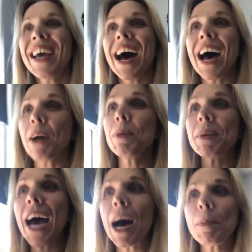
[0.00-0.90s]
I would be
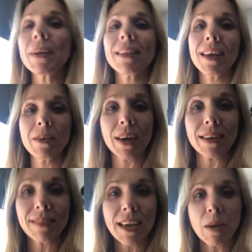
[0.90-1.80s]
happy to let you
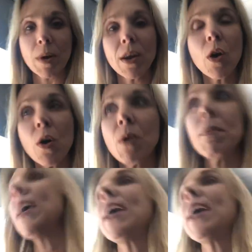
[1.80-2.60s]
guys take one home.